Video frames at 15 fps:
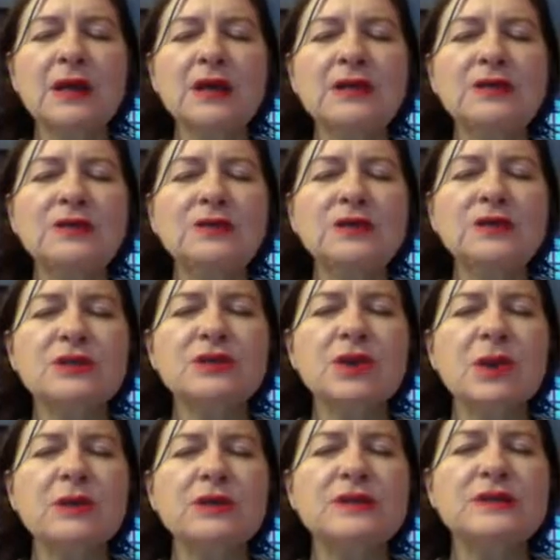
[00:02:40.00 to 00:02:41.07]
So just
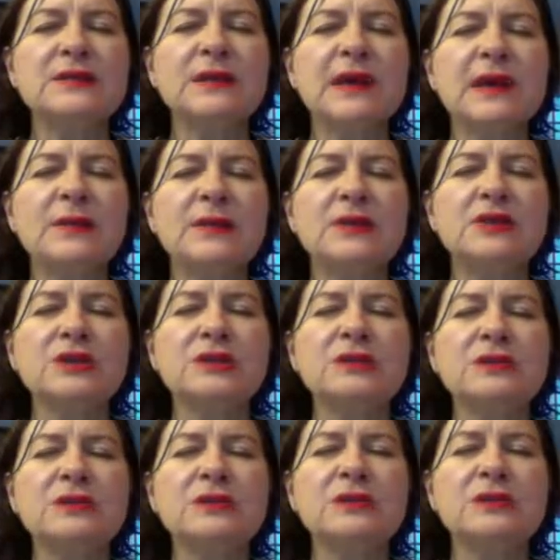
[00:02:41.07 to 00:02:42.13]
notice them and just